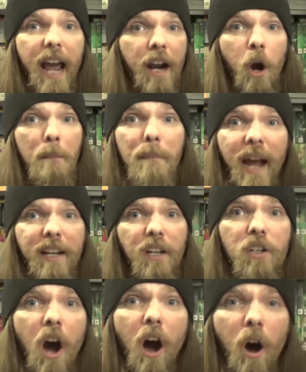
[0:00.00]
at our beck
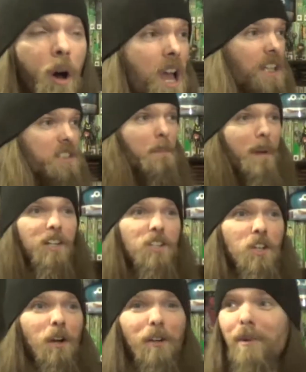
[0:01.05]
and call to make
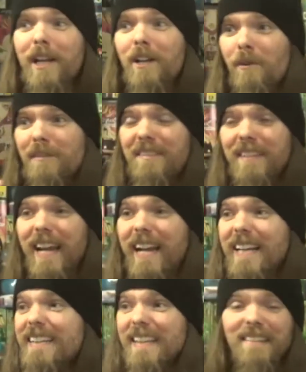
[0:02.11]
sure that we don't see
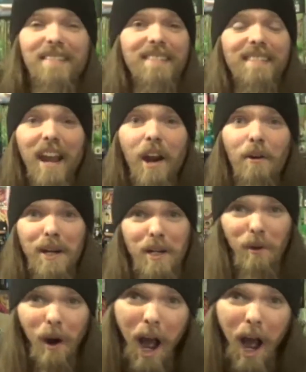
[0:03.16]
anything scary or